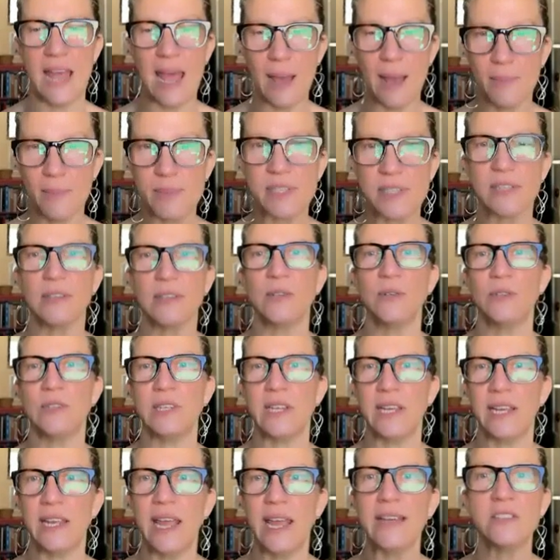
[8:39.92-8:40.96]

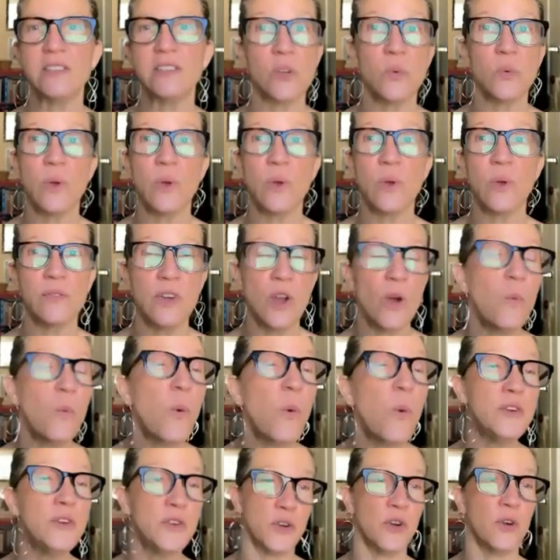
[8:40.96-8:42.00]
absolutely. And so that's no
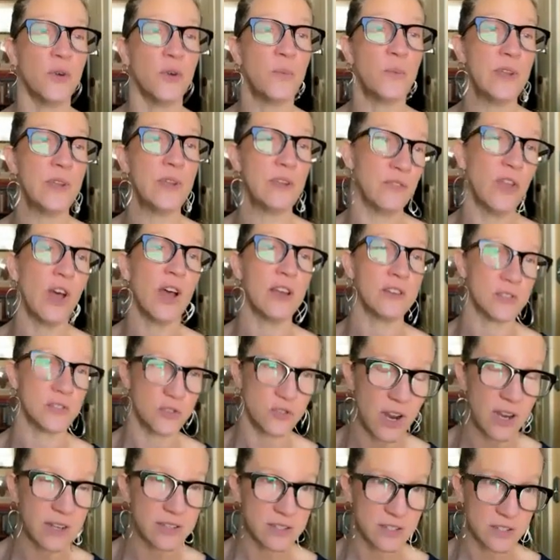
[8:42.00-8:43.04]
wonder we've lost
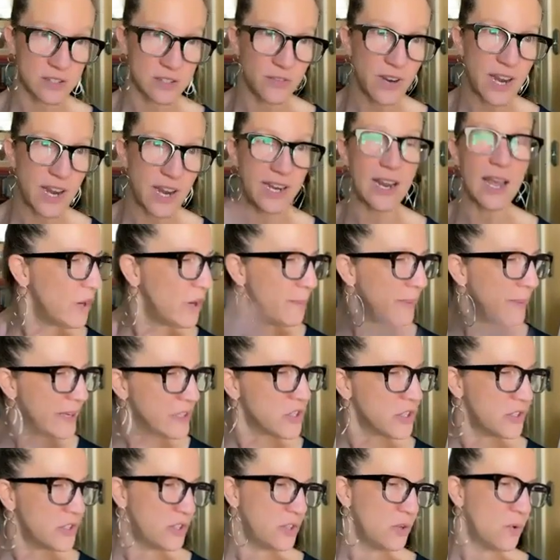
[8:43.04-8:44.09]
trust, right? I
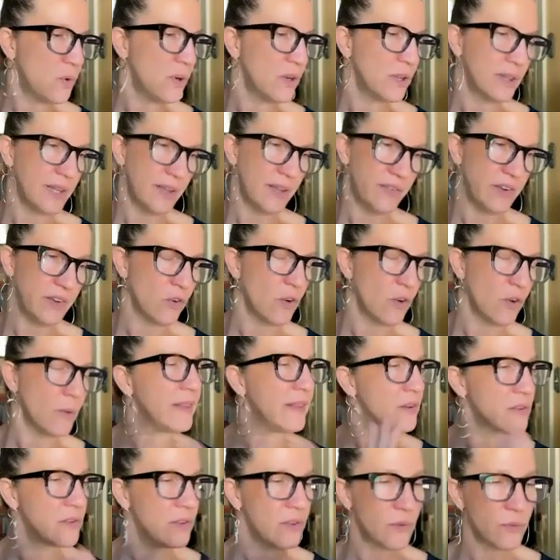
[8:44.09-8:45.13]
mentioned your living room,
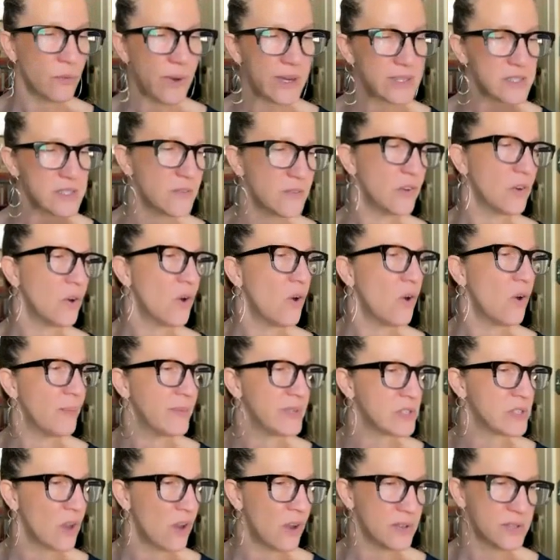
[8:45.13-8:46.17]
and the rest of your home
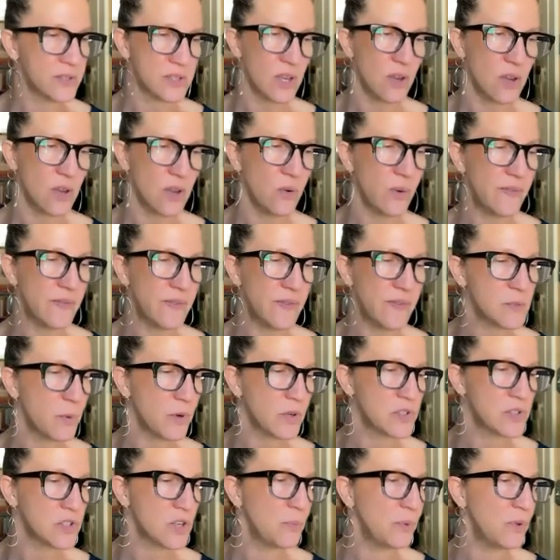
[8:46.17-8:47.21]
is also in this book so